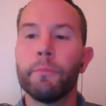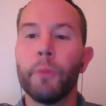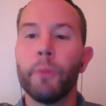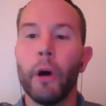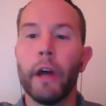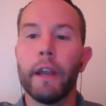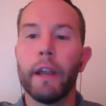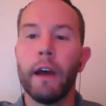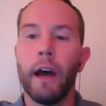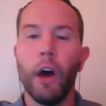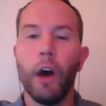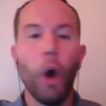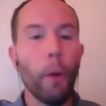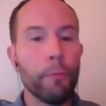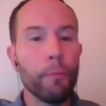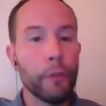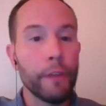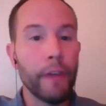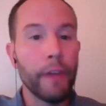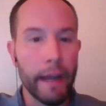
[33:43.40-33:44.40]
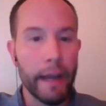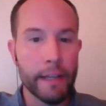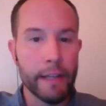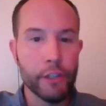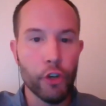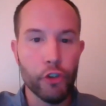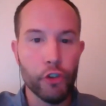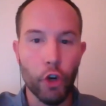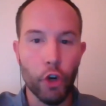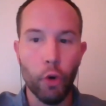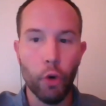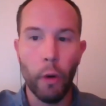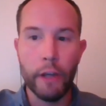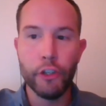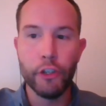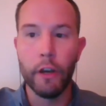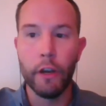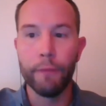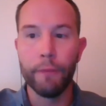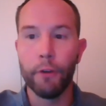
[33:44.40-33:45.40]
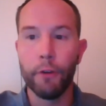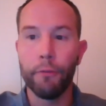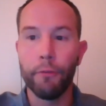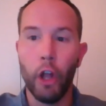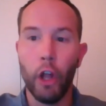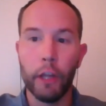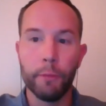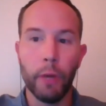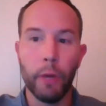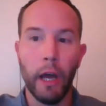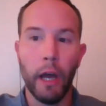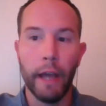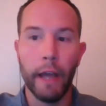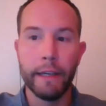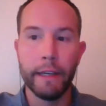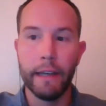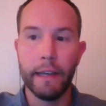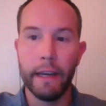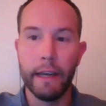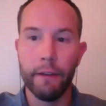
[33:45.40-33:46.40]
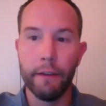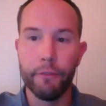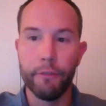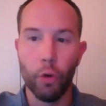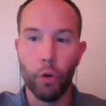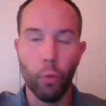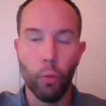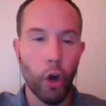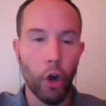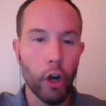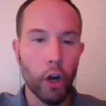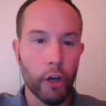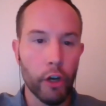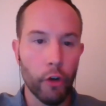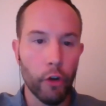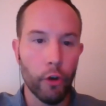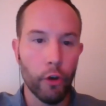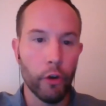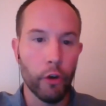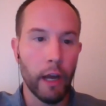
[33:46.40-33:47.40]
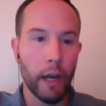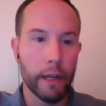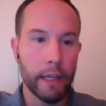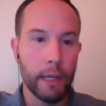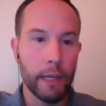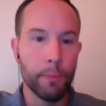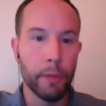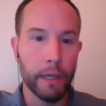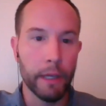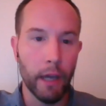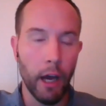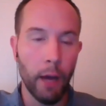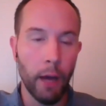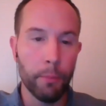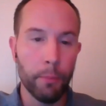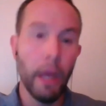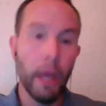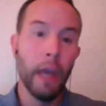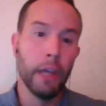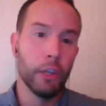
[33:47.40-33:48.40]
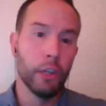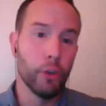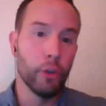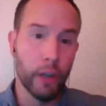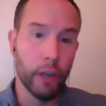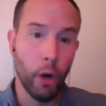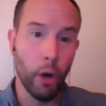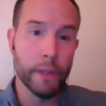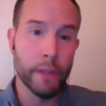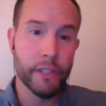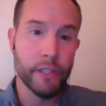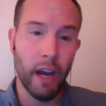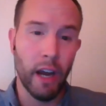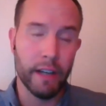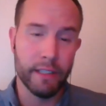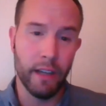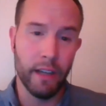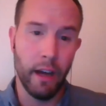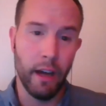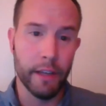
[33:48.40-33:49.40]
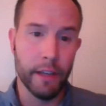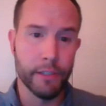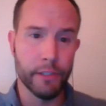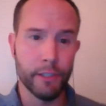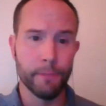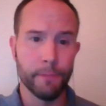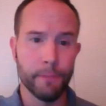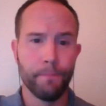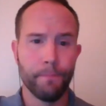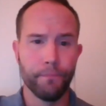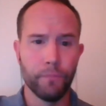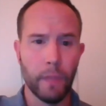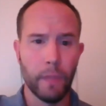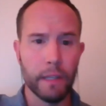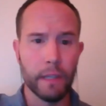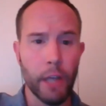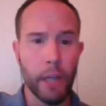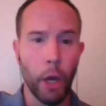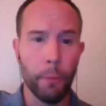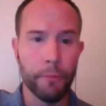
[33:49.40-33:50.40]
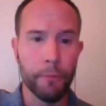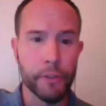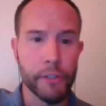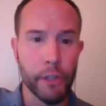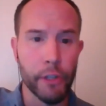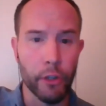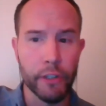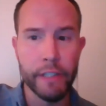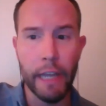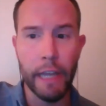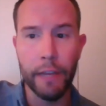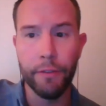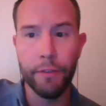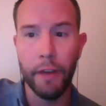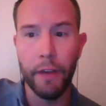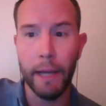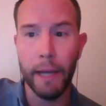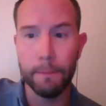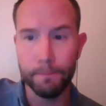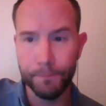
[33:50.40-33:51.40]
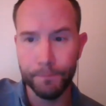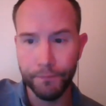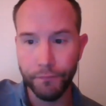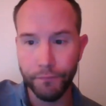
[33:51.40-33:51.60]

but uh, hopefully that answers your question. If they're falling behind in any of their work or they're not keeping up, you can always talk to us to help facilitate that.